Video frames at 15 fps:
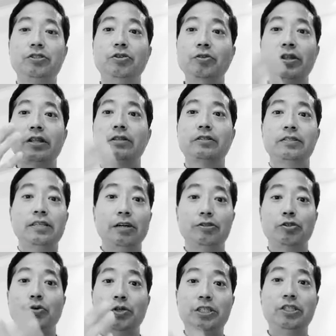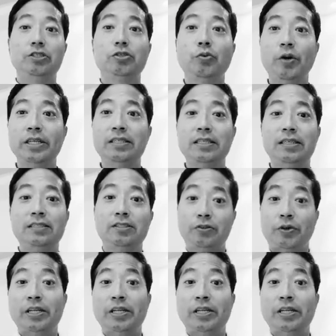2020s,